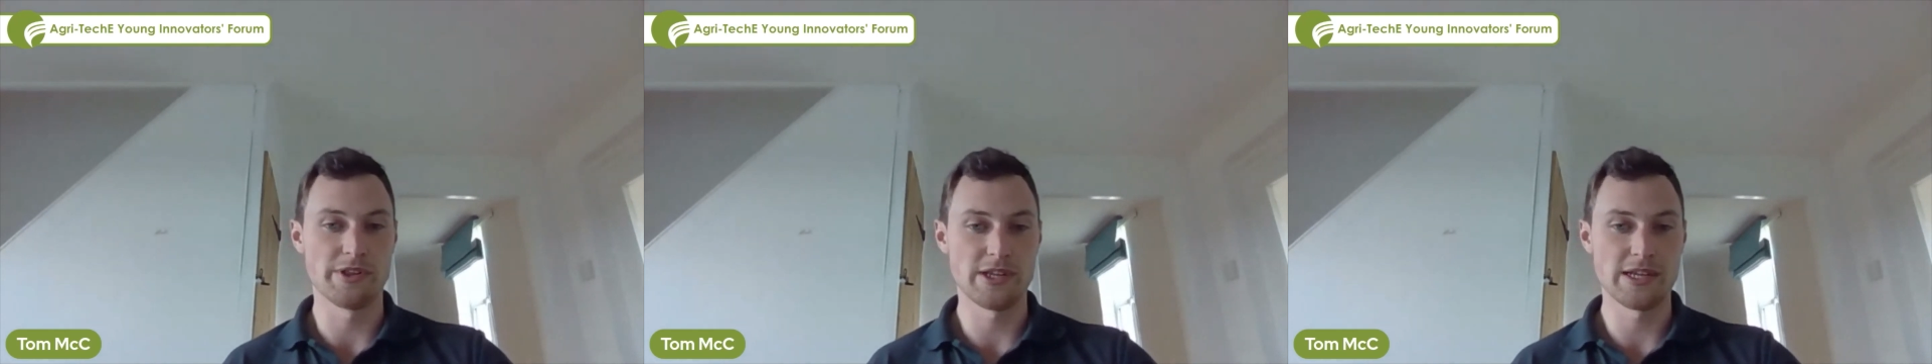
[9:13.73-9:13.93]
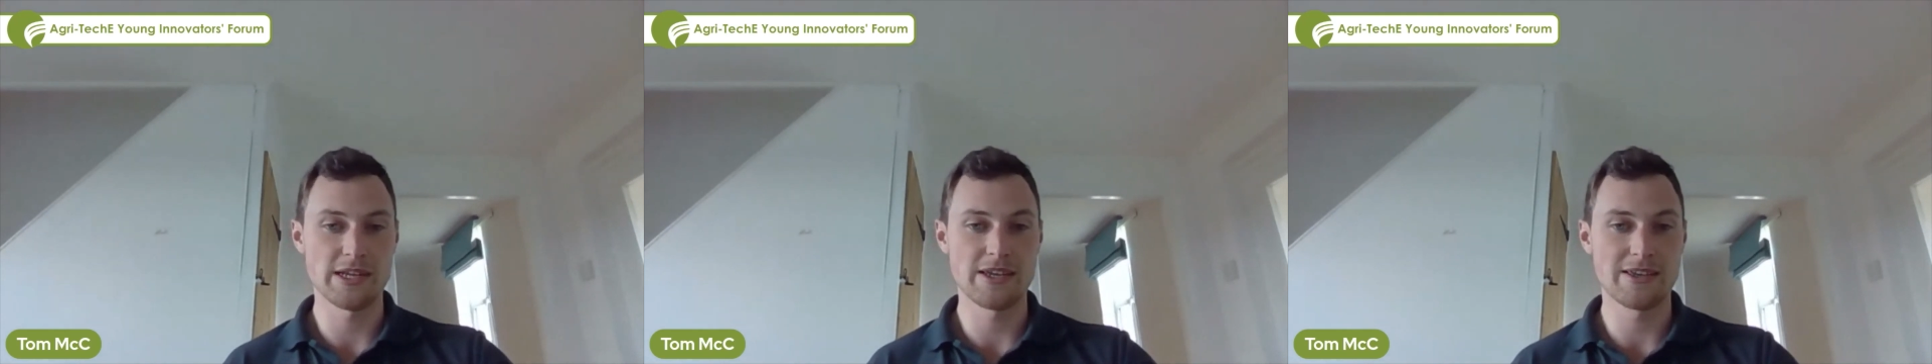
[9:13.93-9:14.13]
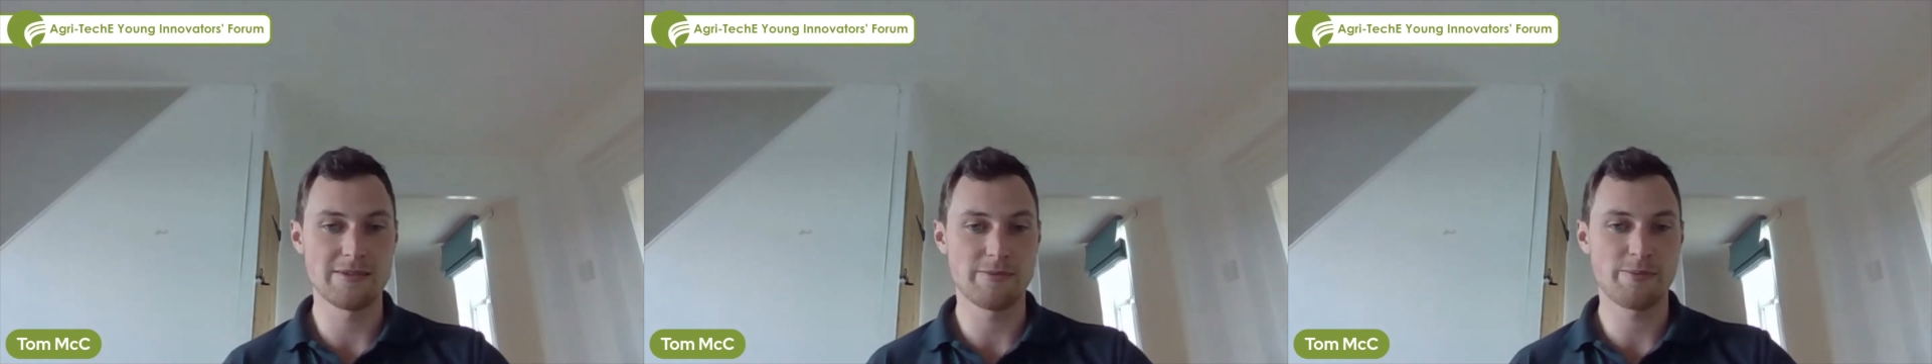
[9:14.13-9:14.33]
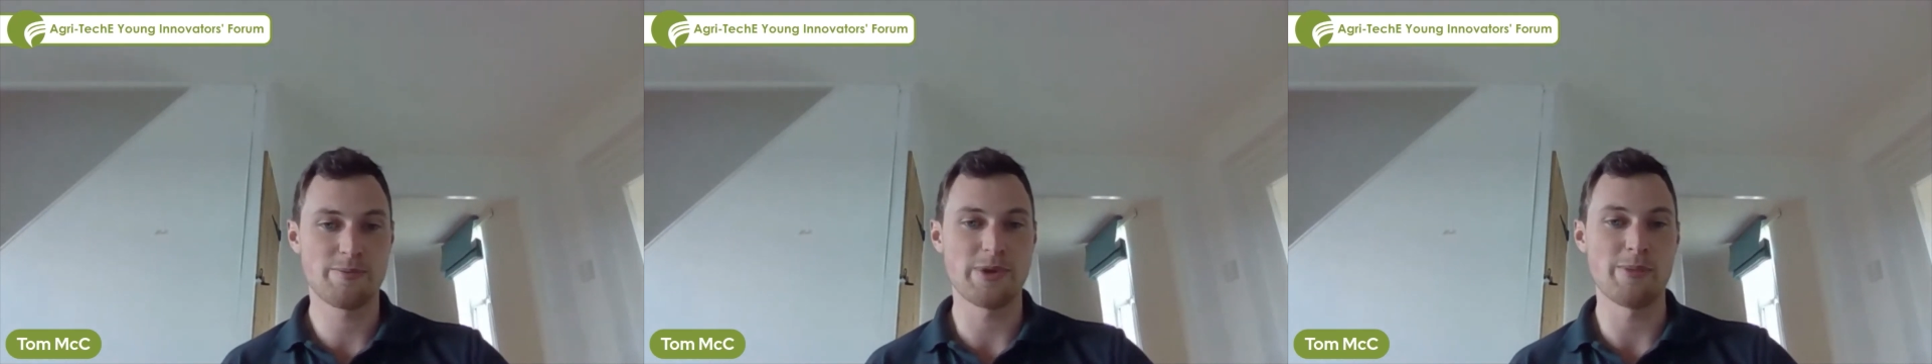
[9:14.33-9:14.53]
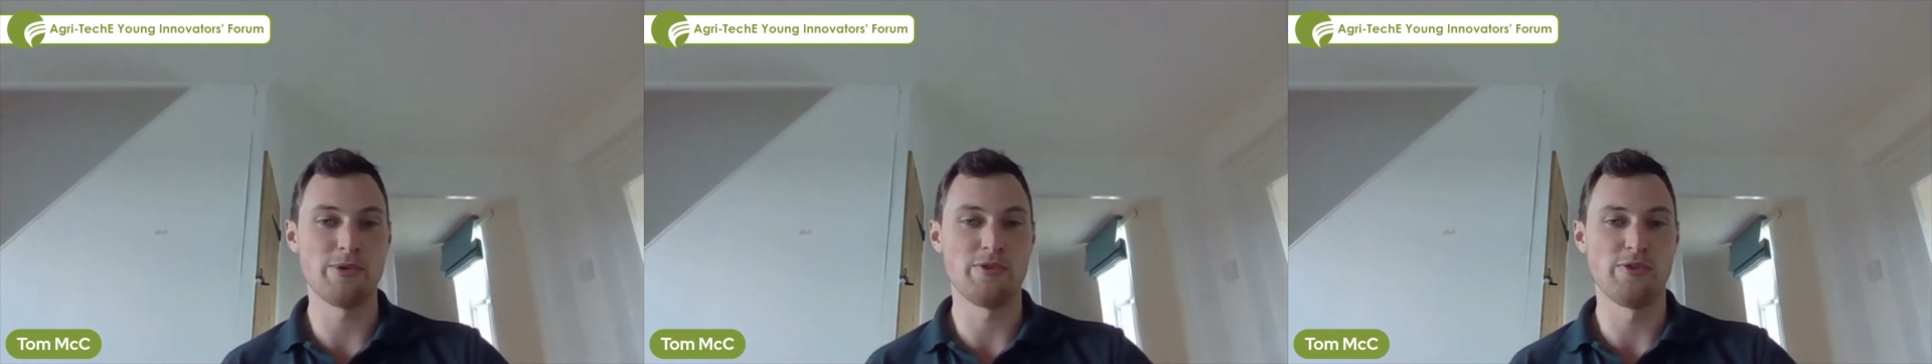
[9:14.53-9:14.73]
I think
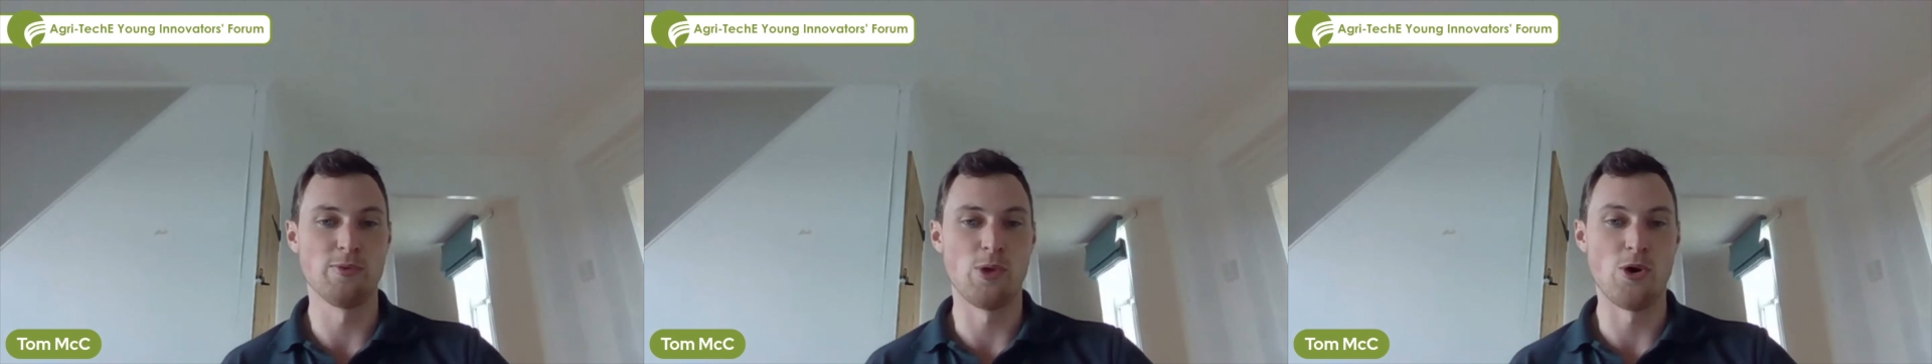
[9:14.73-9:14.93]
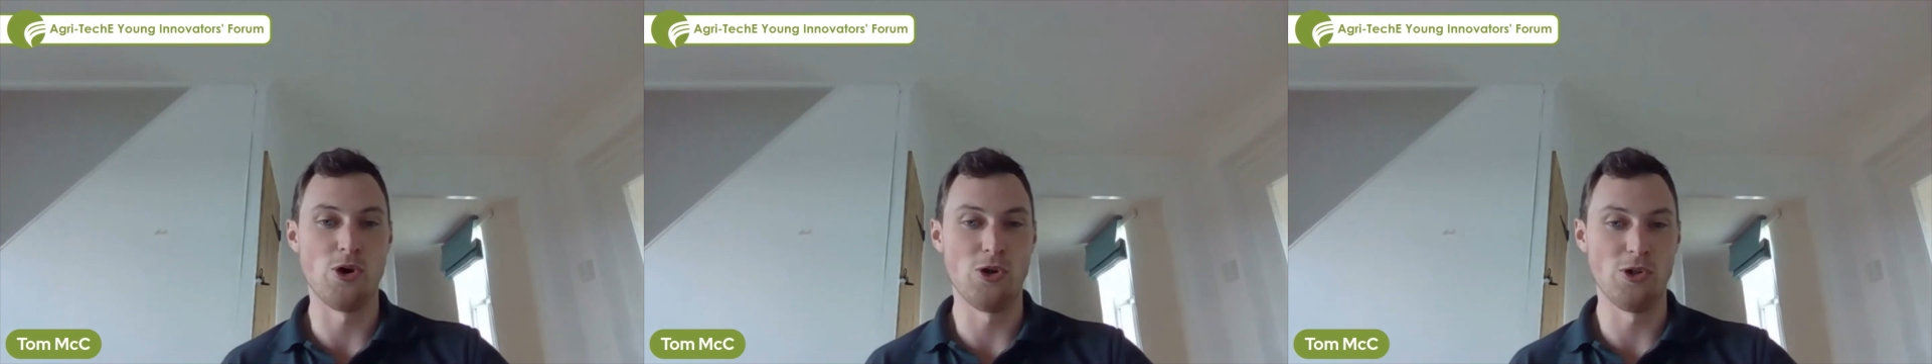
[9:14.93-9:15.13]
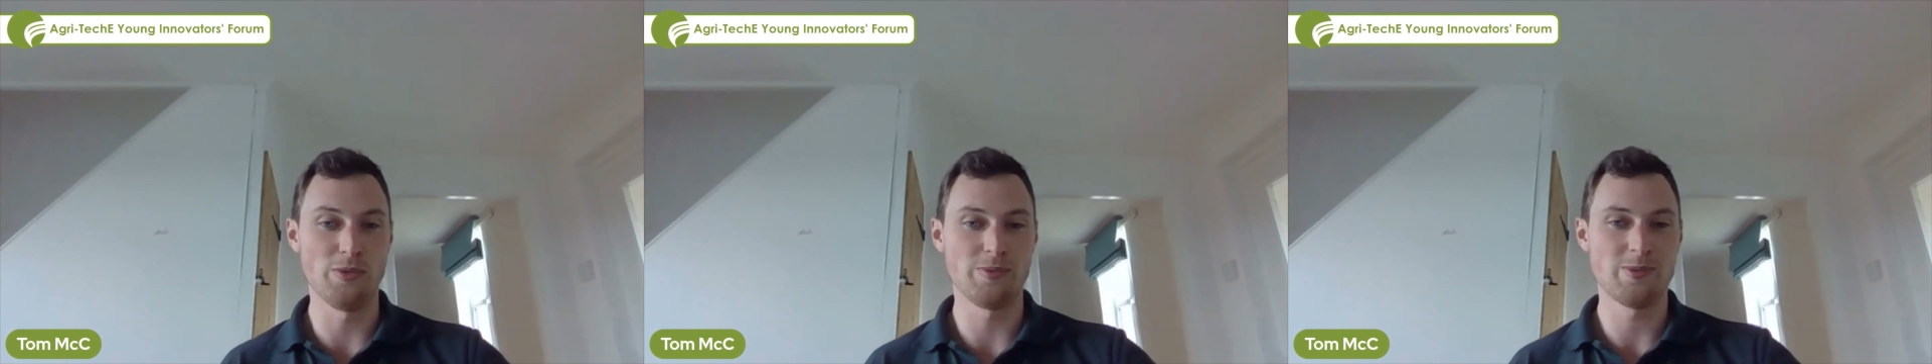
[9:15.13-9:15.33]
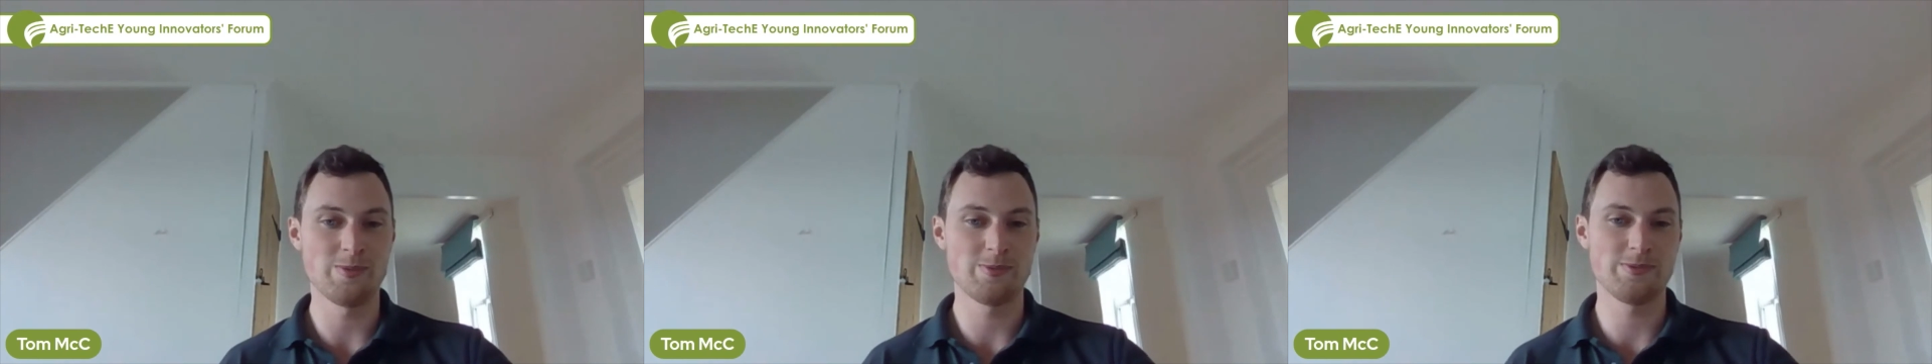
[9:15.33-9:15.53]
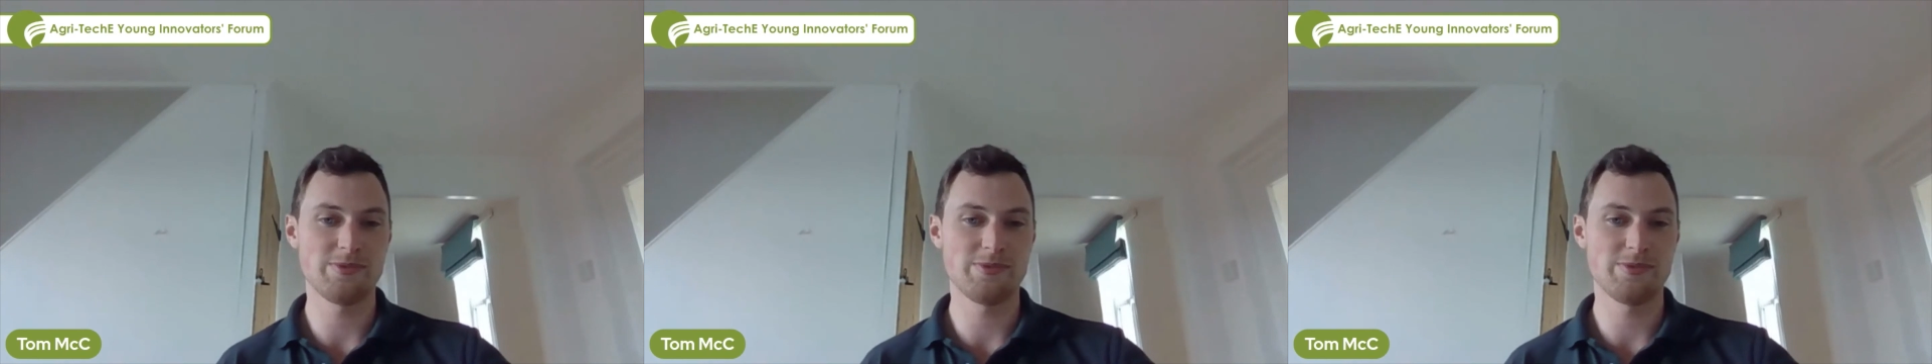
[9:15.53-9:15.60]
people from all